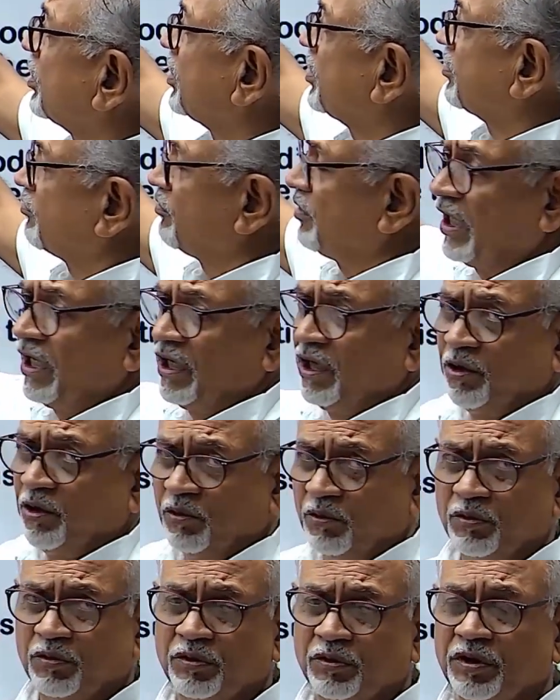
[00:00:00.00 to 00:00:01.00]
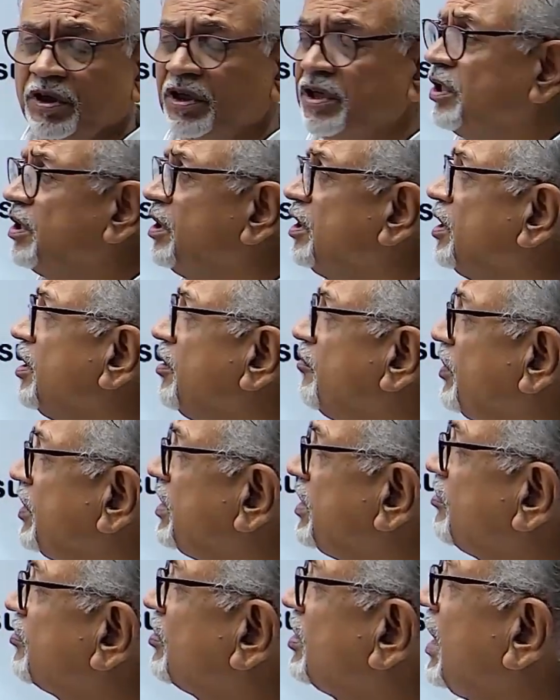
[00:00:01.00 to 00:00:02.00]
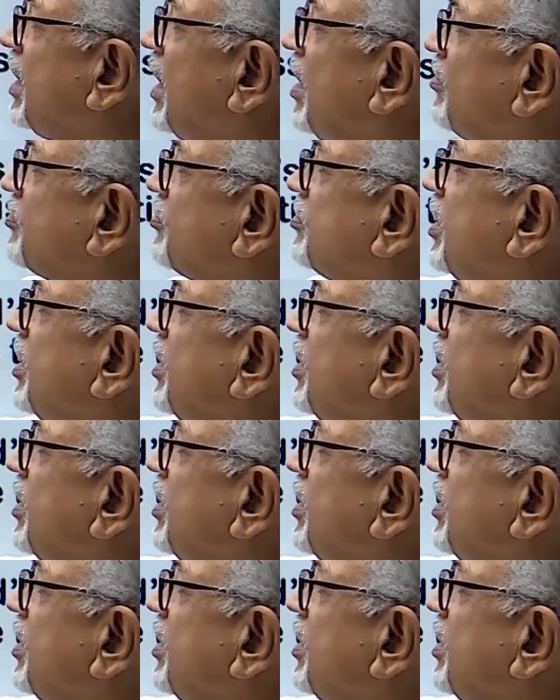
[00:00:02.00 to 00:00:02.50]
value. If it is less than